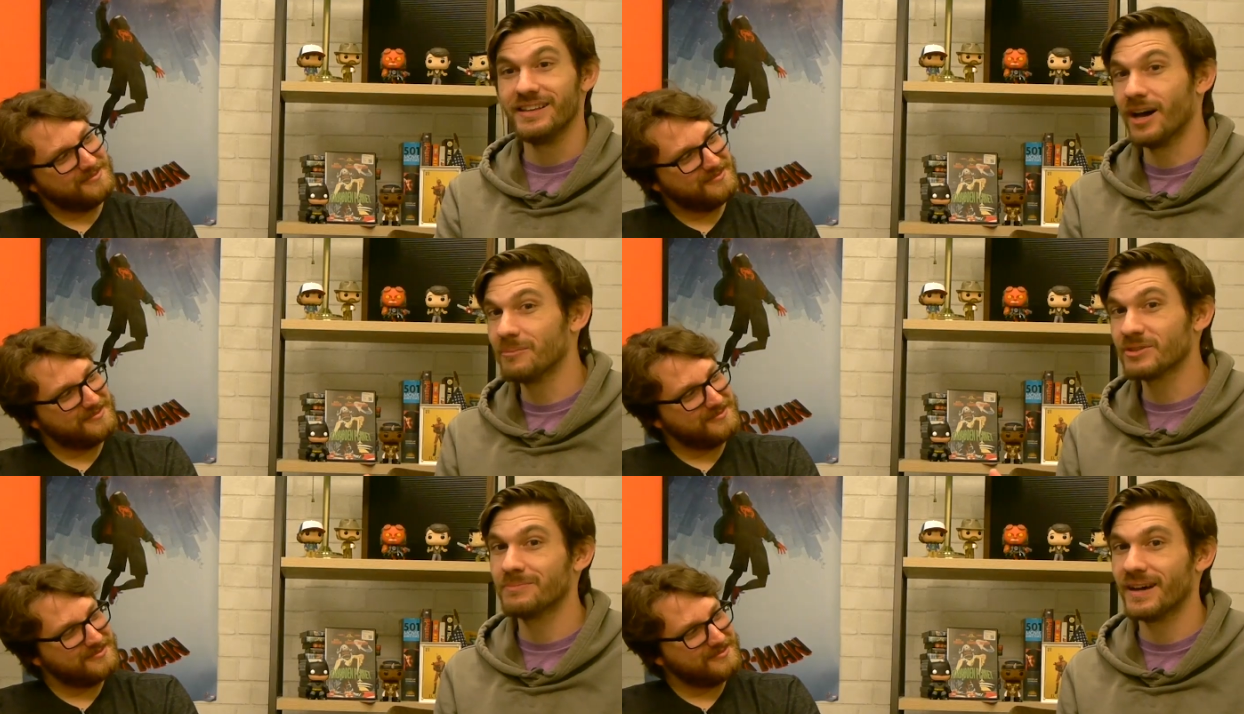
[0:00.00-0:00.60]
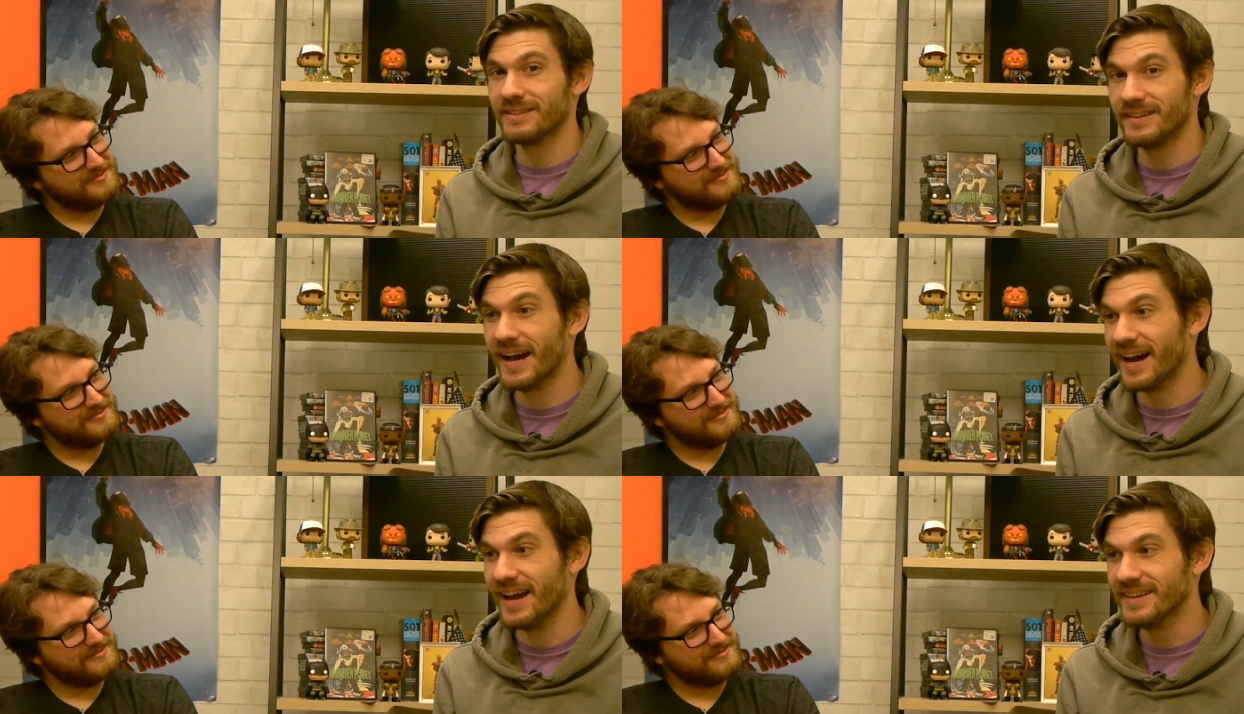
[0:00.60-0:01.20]
Speaker 1: He's almost about to
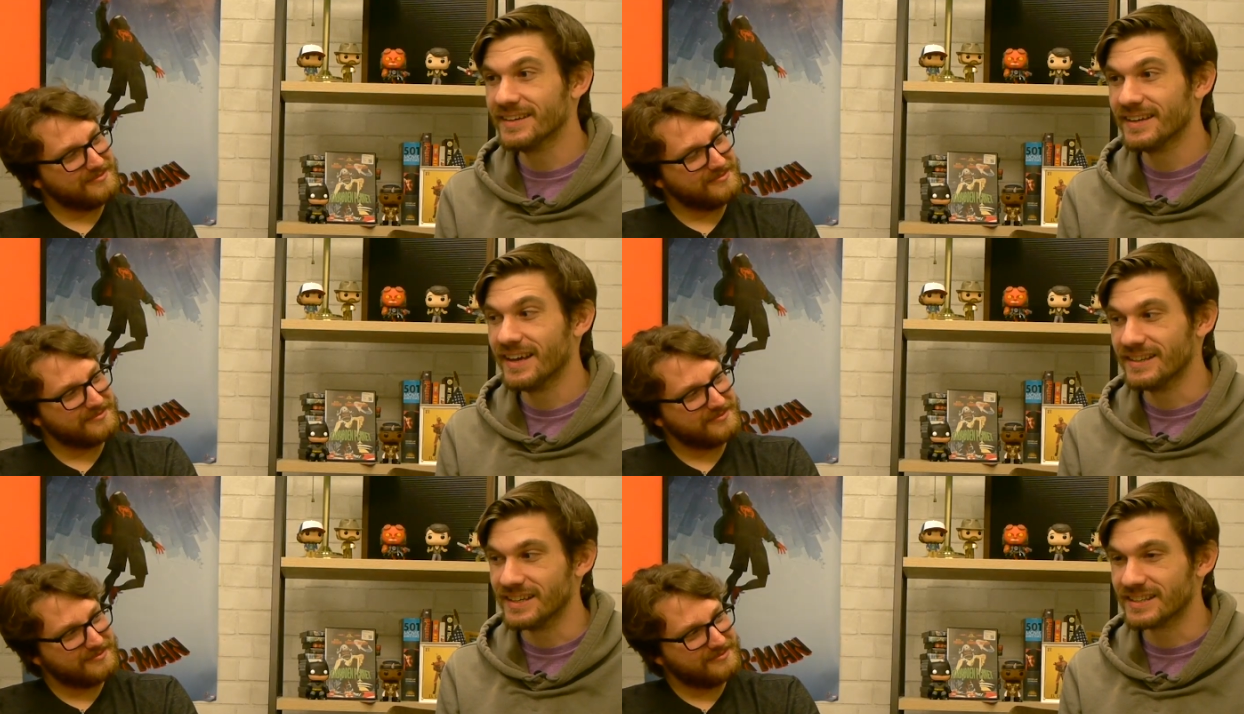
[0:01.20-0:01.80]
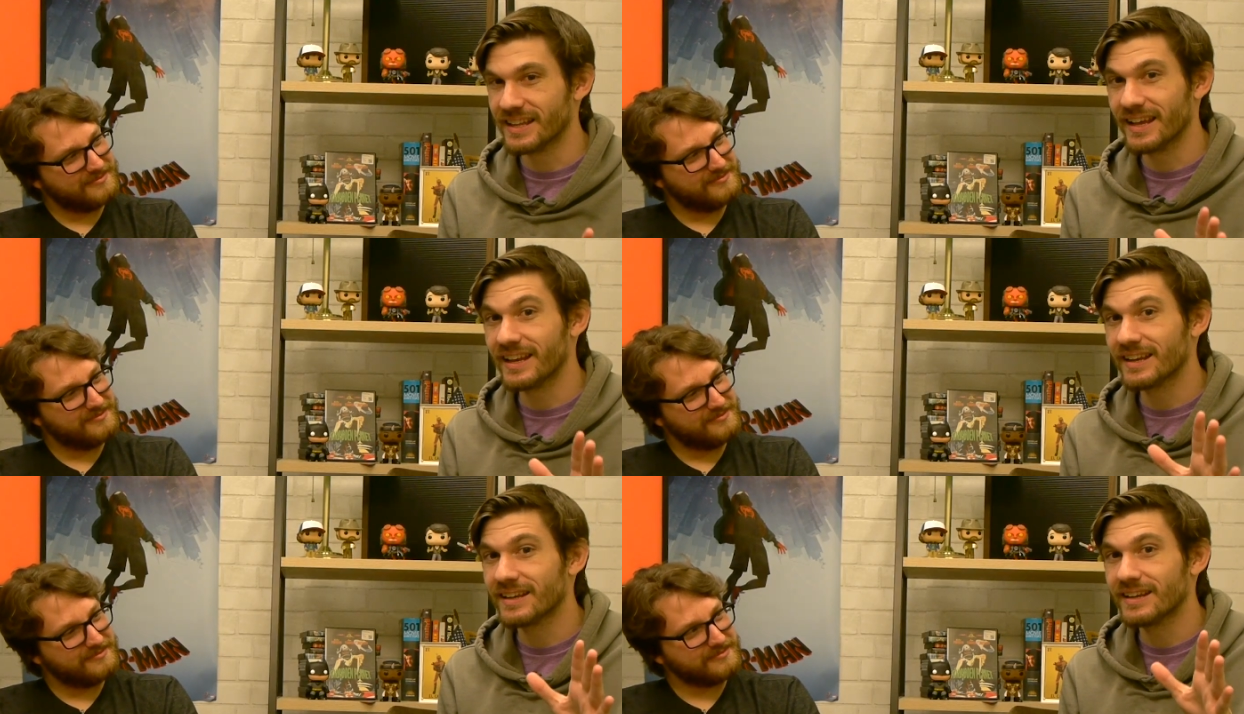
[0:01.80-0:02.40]
die, and
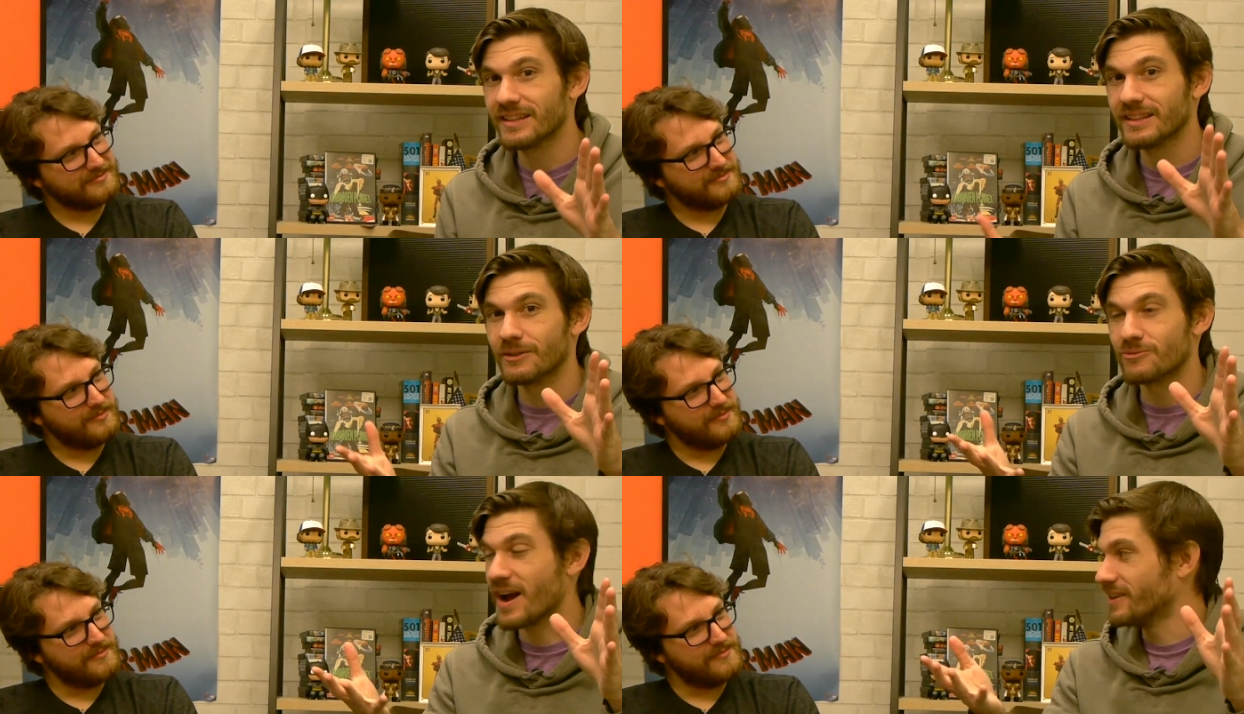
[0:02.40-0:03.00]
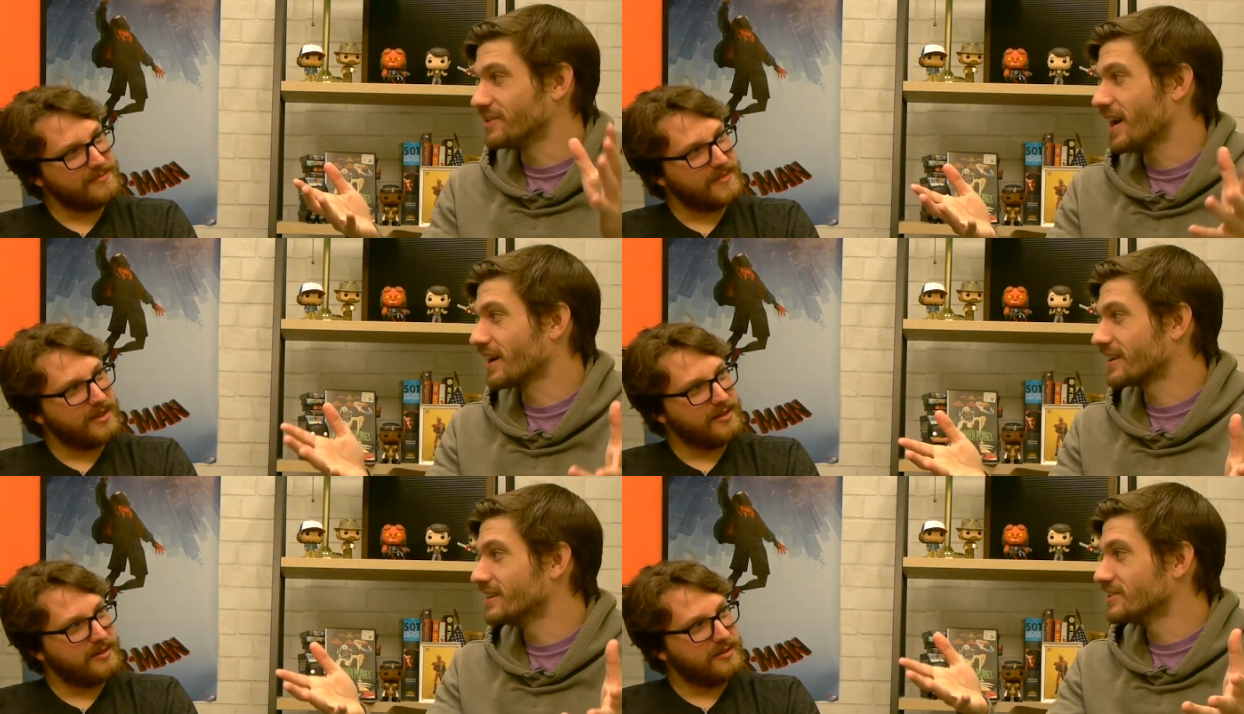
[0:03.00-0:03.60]
then the rhino
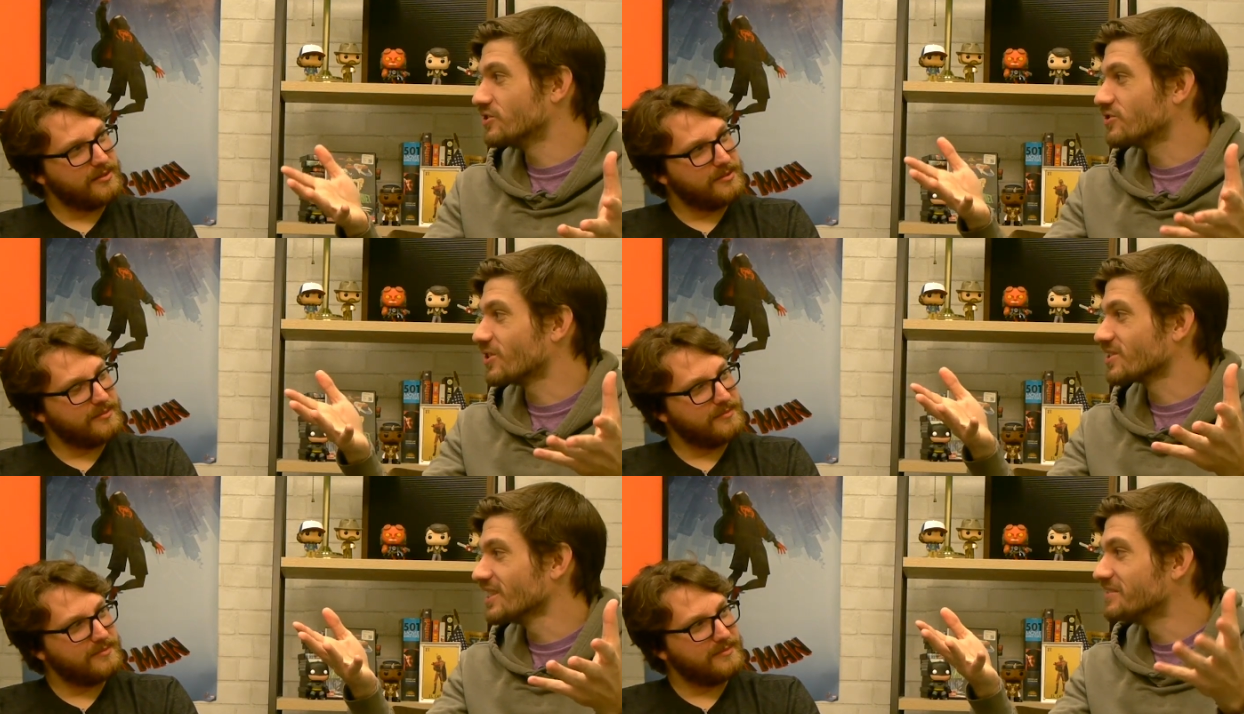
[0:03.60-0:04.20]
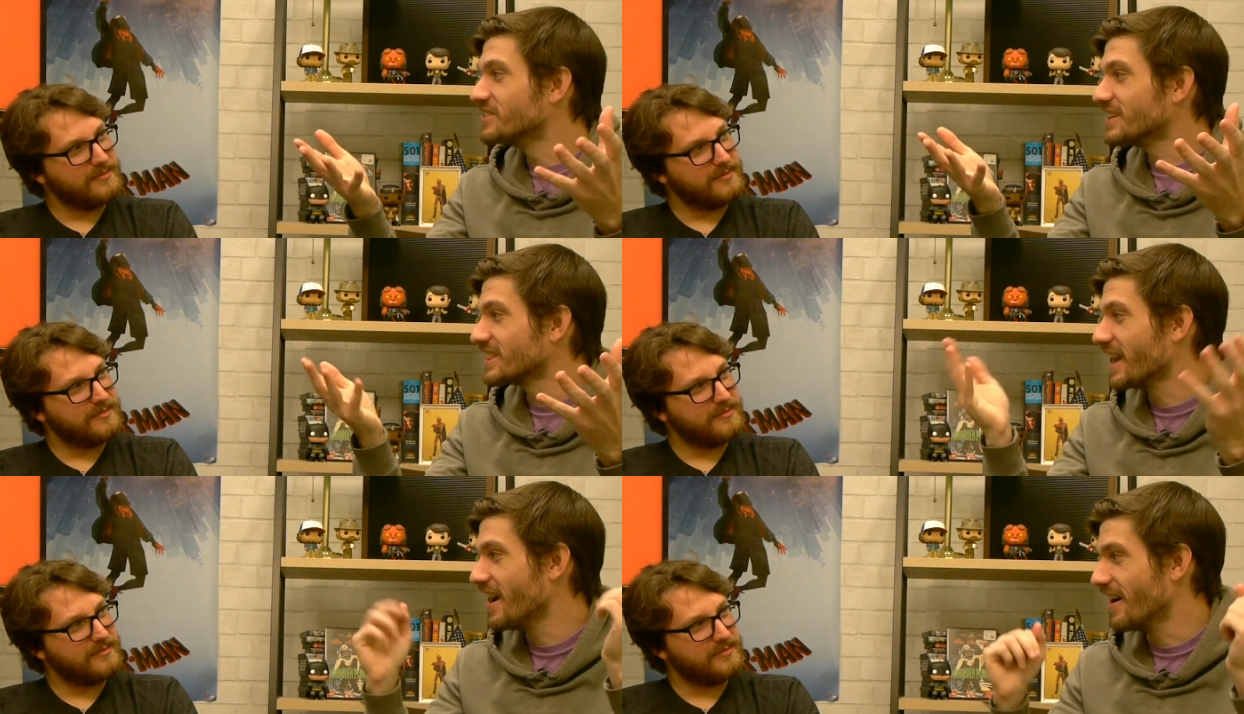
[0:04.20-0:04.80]
yak just starts lifting in
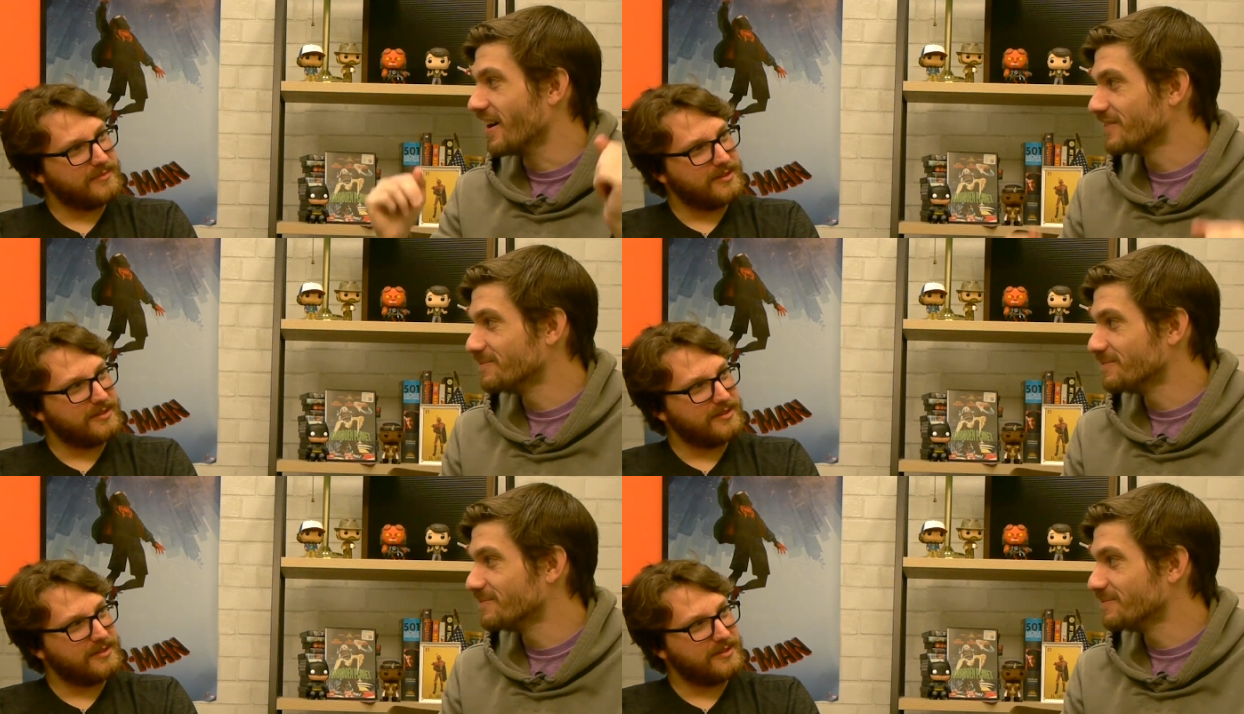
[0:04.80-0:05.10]
the air